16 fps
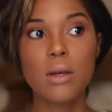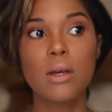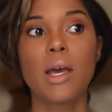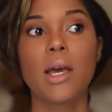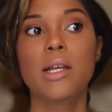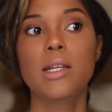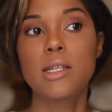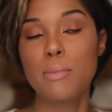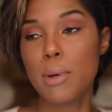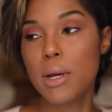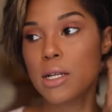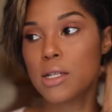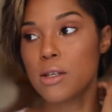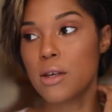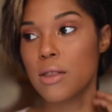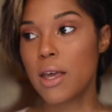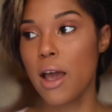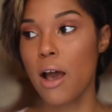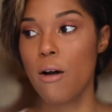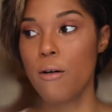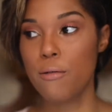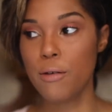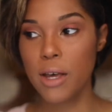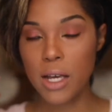Again, depends on the
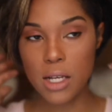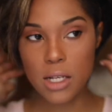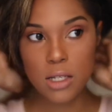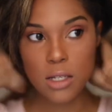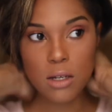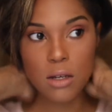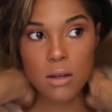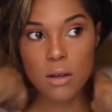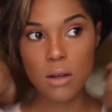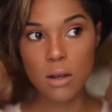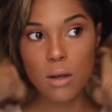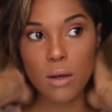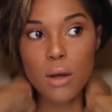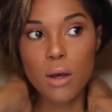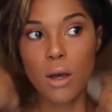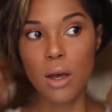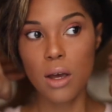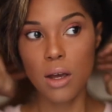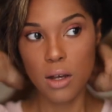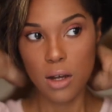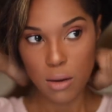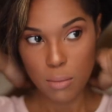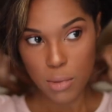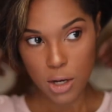outfit.
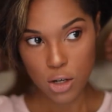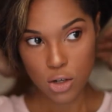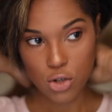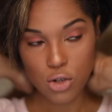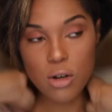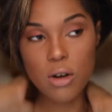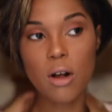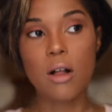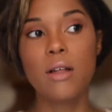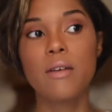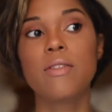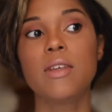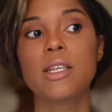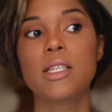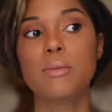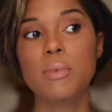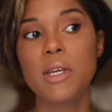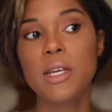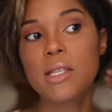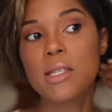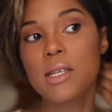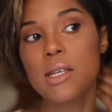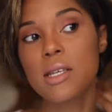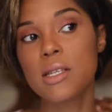Make sure all of these
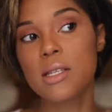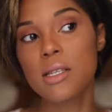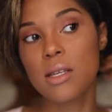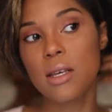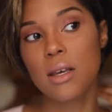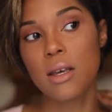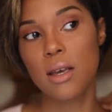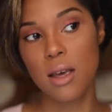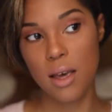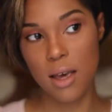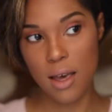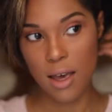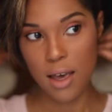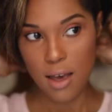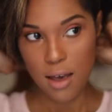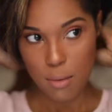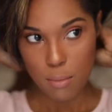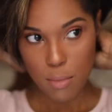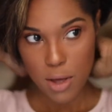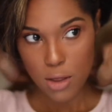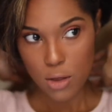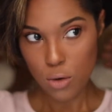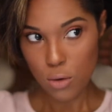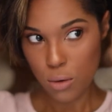pieces, my
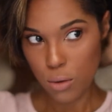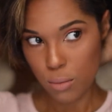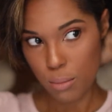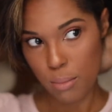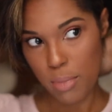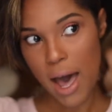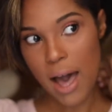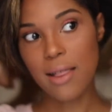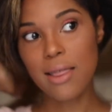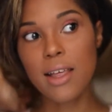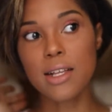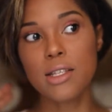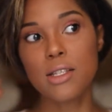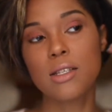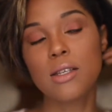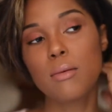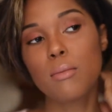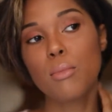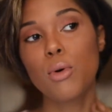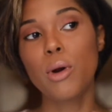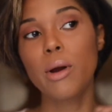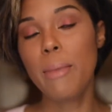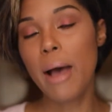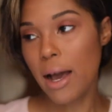little back
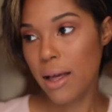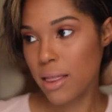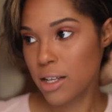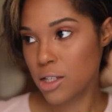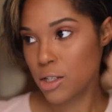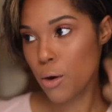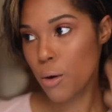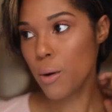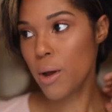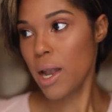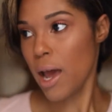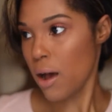poor back that's growing